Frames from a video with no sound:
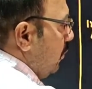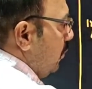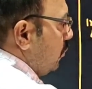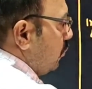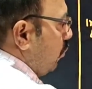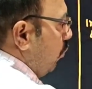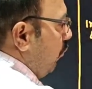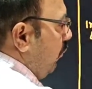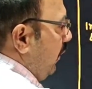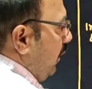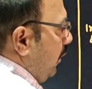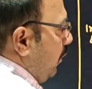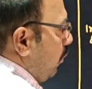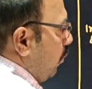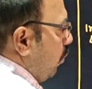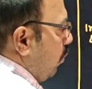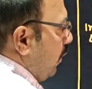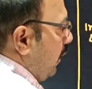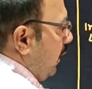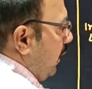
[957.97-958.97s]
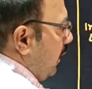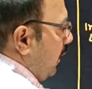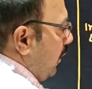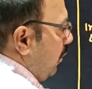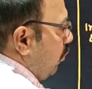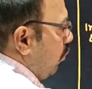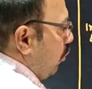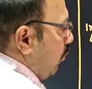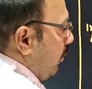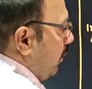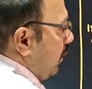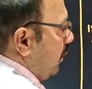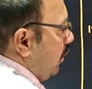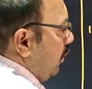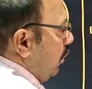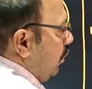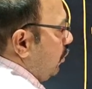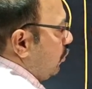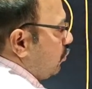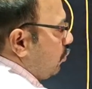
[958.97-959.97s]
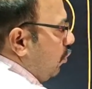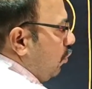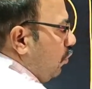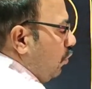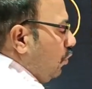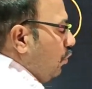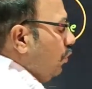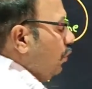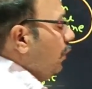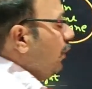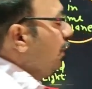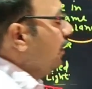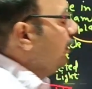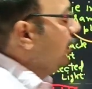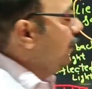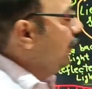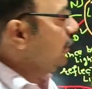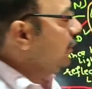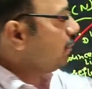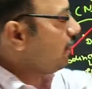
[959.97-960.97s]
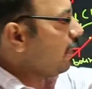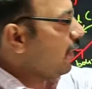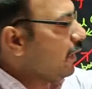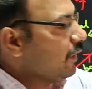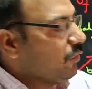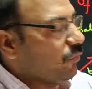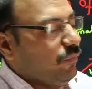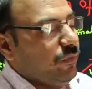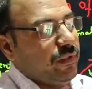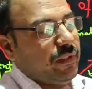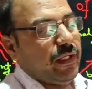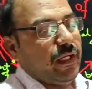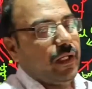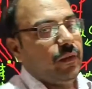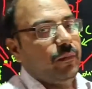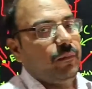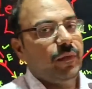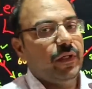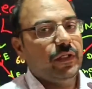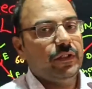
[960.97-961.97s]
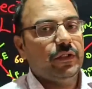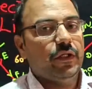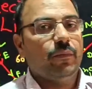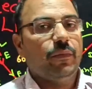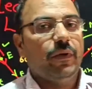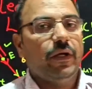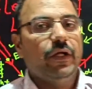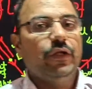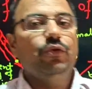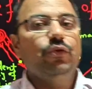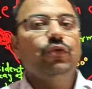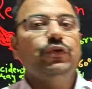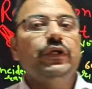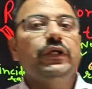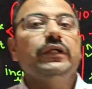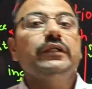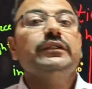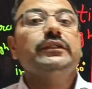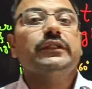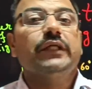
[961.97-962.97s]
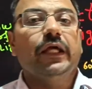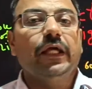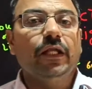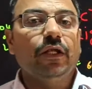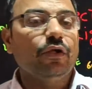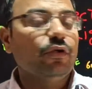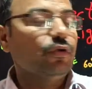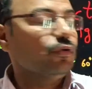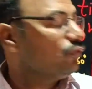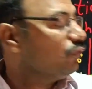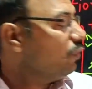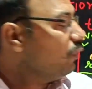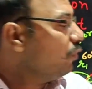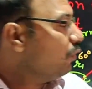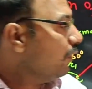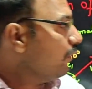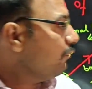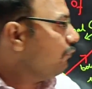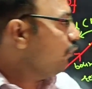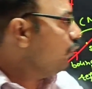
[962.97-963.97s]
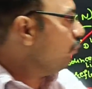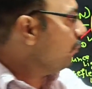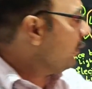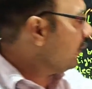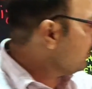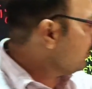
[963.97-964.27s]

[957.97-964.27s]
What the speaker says: So we draw here a normal. So this path we can measure by using scale. So if you